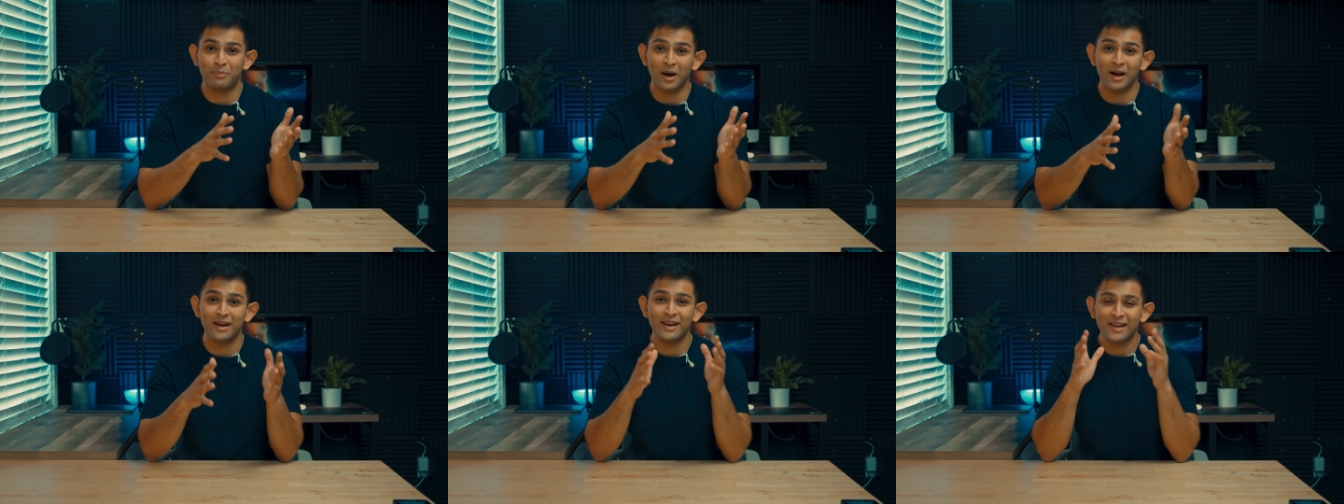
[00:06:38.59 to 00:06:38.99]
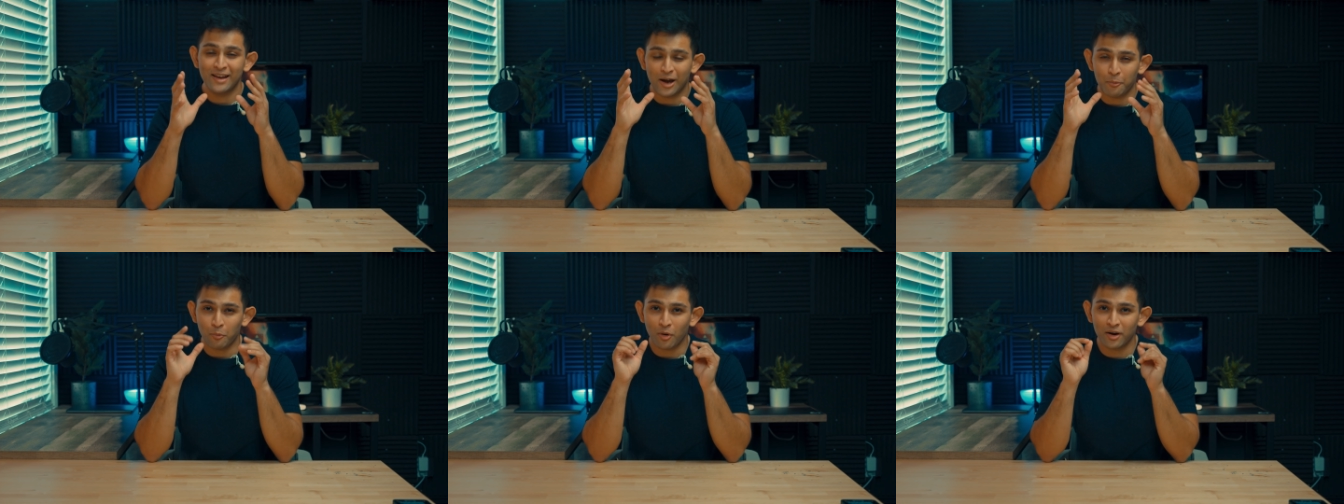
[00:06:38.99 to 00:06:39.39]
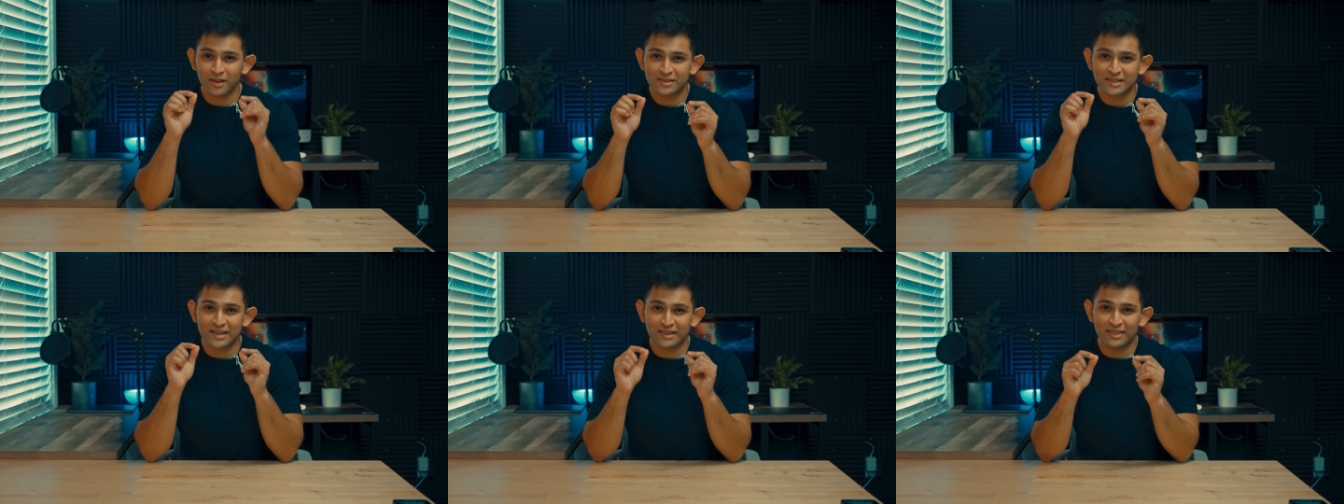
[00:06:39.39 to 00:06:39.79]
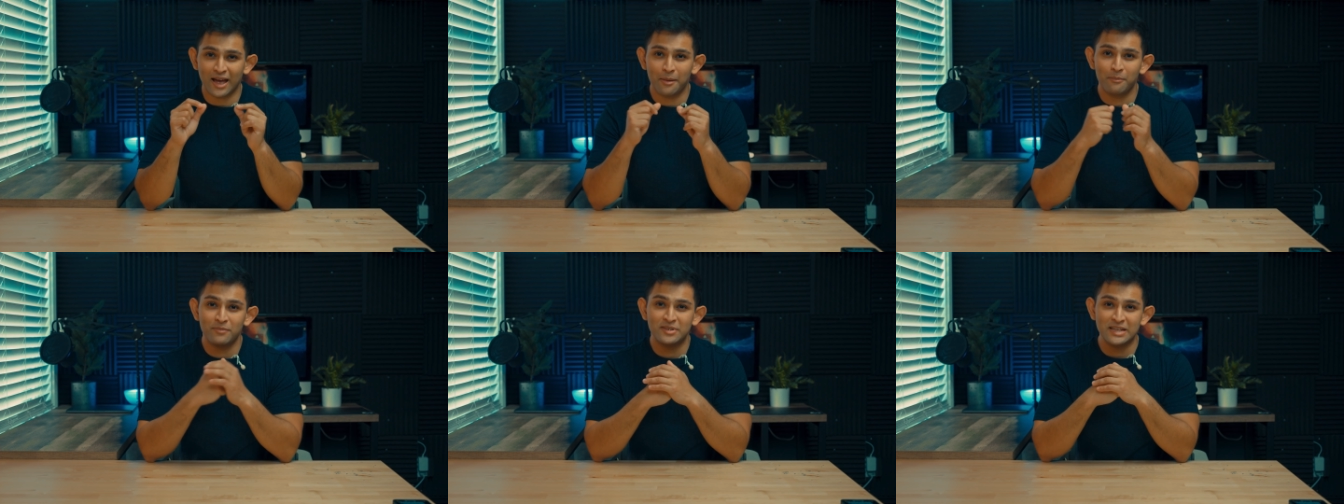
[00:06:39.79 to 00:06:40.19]
but I wanted to get
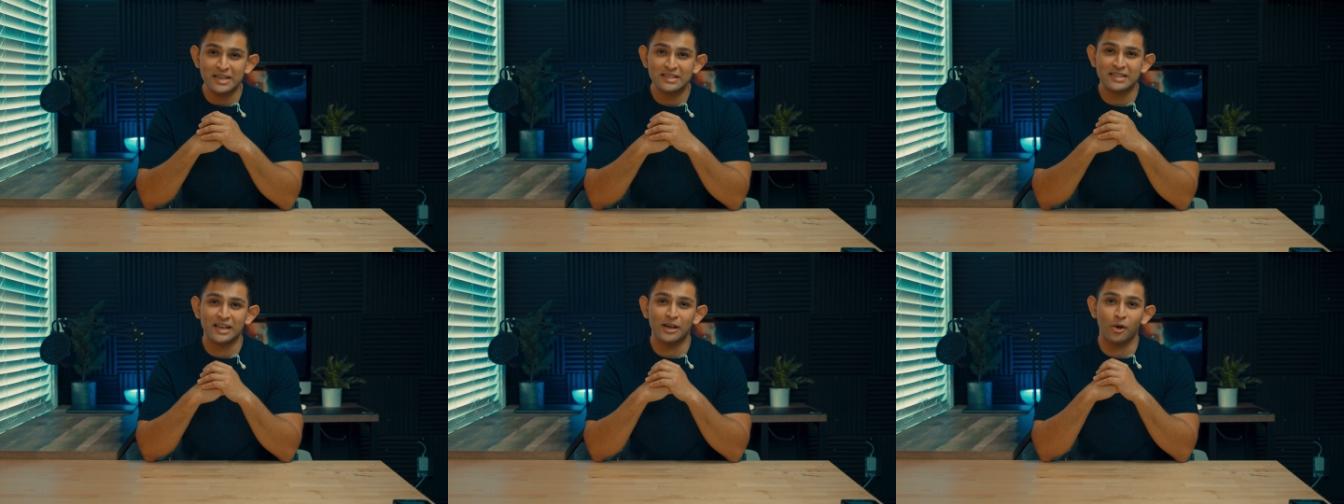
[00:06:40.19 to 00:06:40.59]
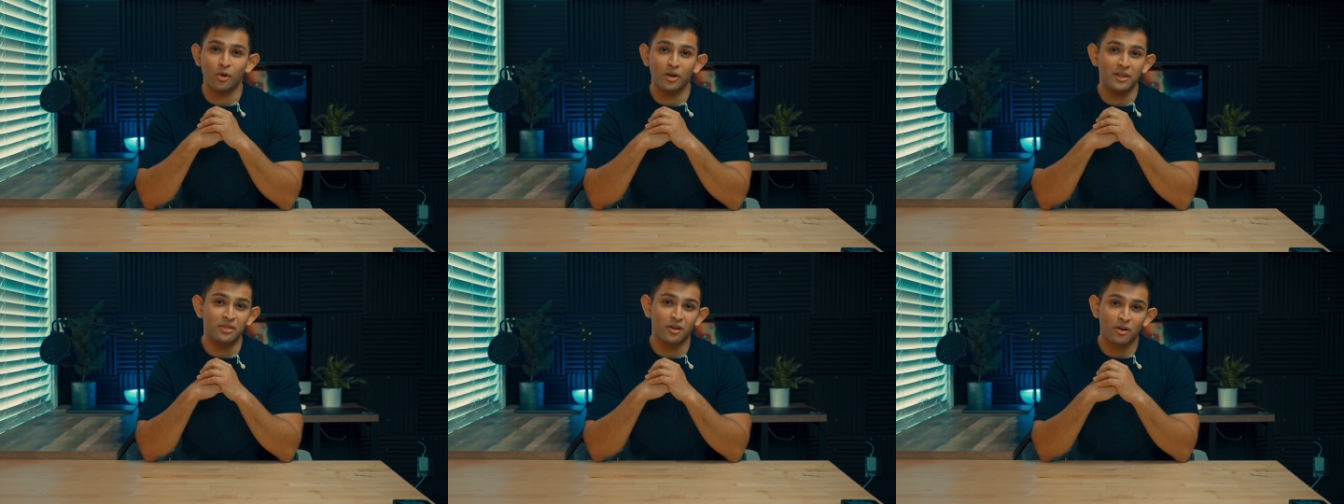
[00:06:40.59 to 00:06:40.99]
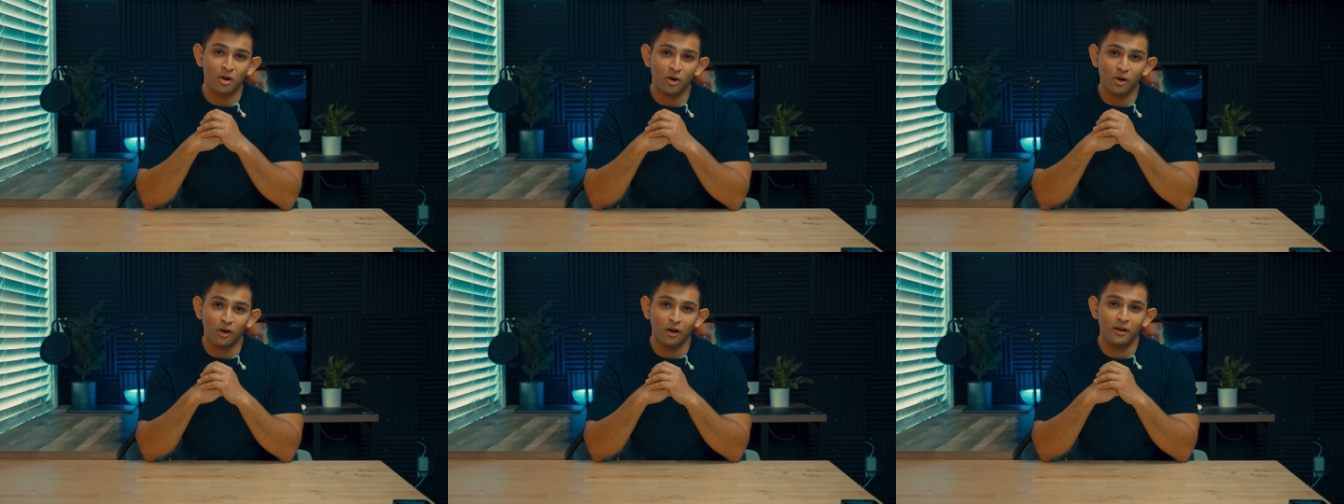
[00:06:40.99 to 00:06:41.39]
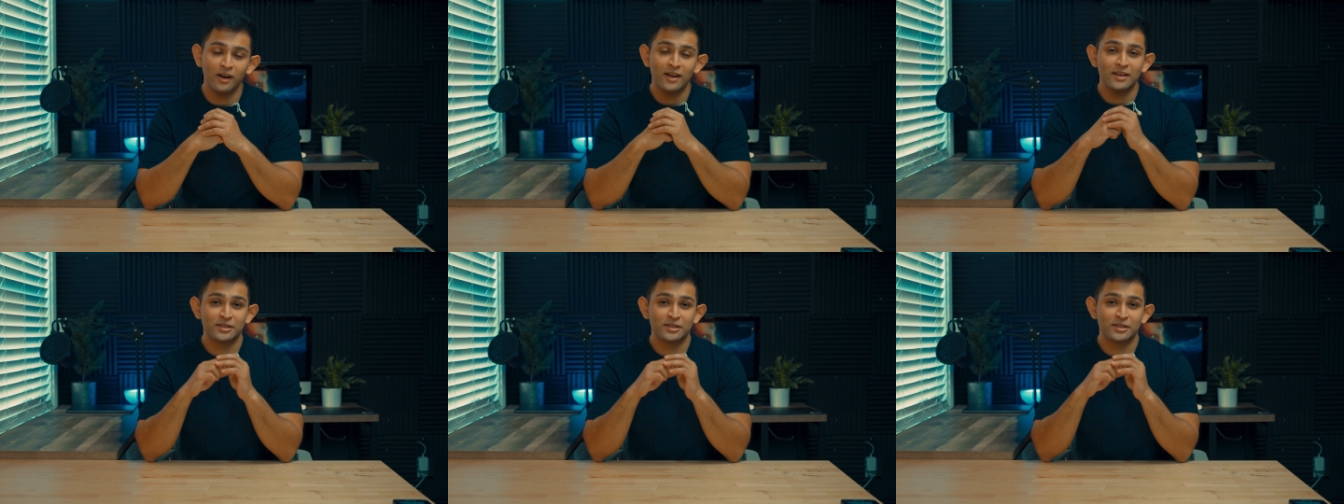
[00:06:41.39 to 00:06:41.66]
that detail in the car.